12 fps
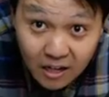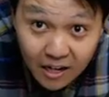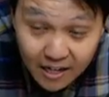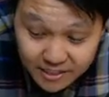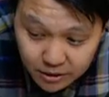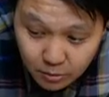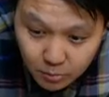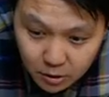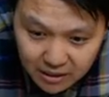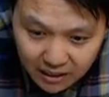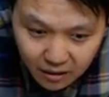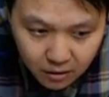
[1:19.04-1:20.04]
I took them
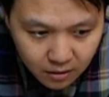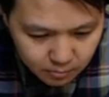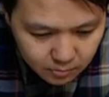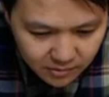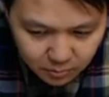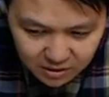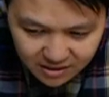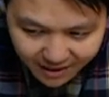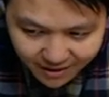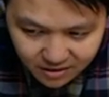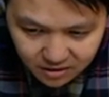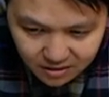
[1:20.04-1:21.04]
both out. Now,
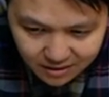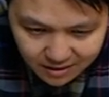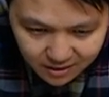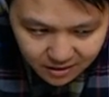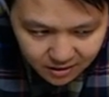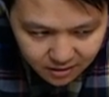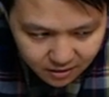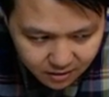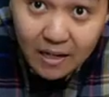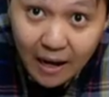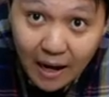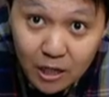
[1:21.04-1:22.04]
besides the
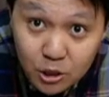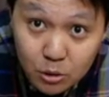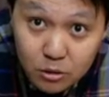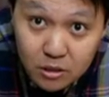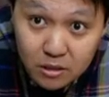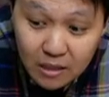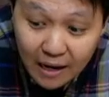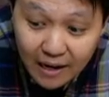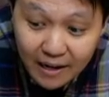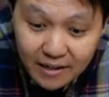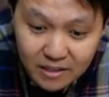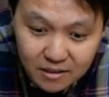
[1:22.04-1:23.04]
actual
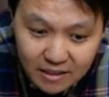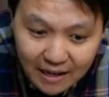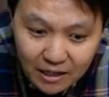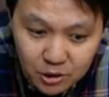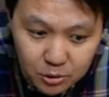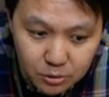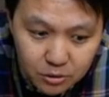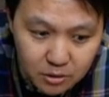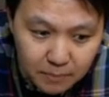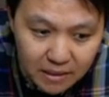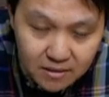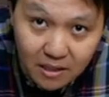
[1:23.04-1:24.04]
size and the actual
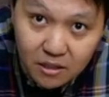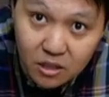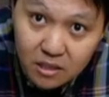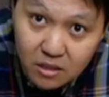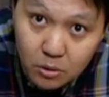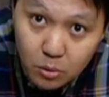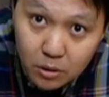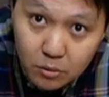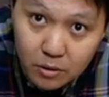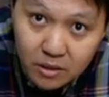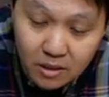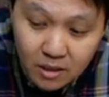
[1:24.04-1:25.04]
space that you get to work
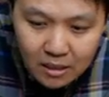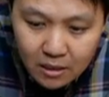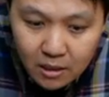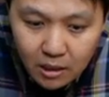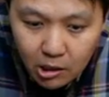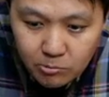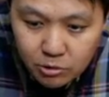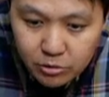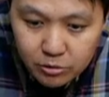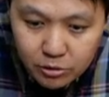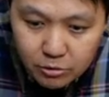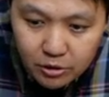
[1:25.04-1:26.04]
with,
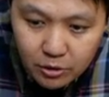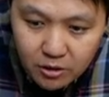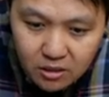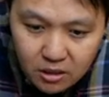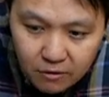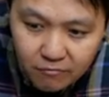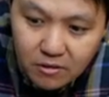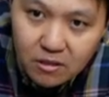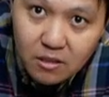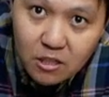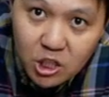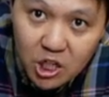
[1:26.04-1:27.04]
you'll notice a difference
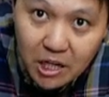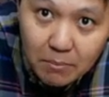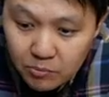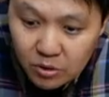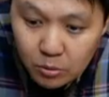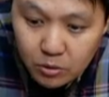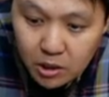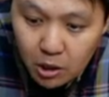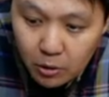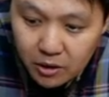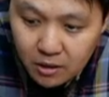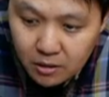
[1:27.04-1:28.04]
in the shape. The Ooni
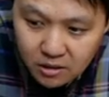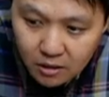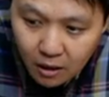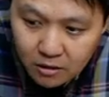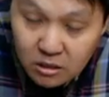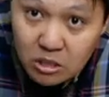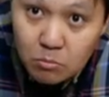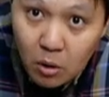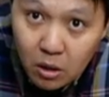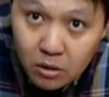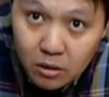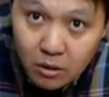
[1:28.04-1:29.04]
Koda, it's a lot
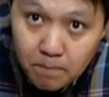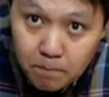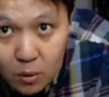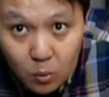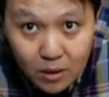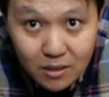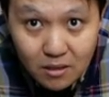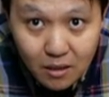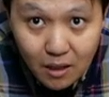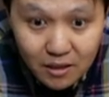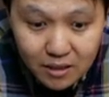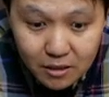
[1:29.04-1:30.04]
smaller. One is a
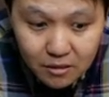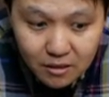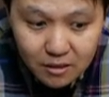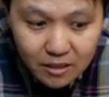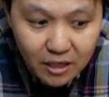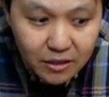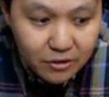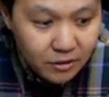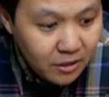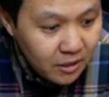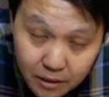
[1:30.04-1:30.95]
lot thicker than the other.